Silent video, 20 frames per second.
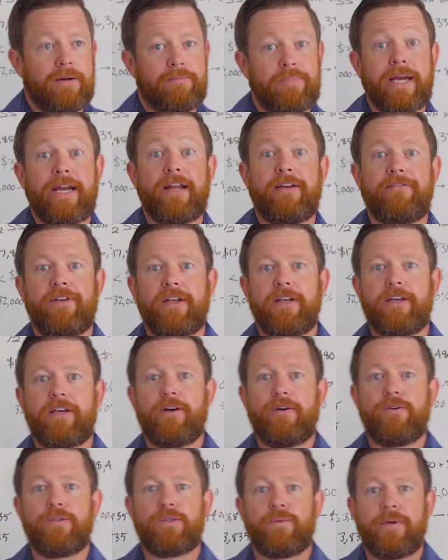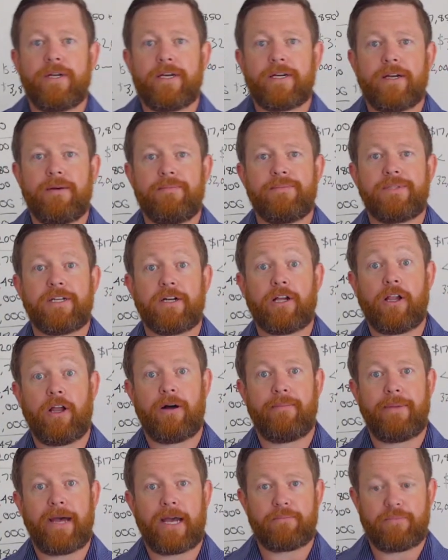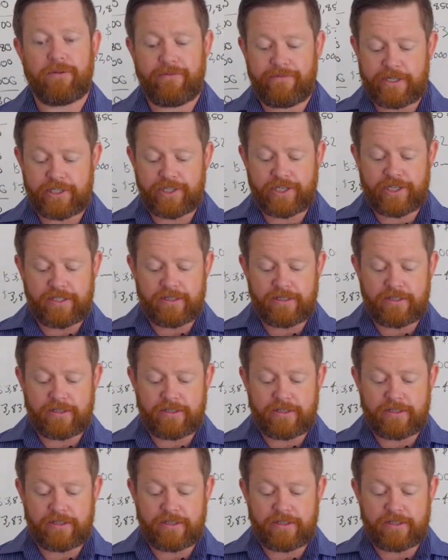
planning videos when it comes to clawback provisions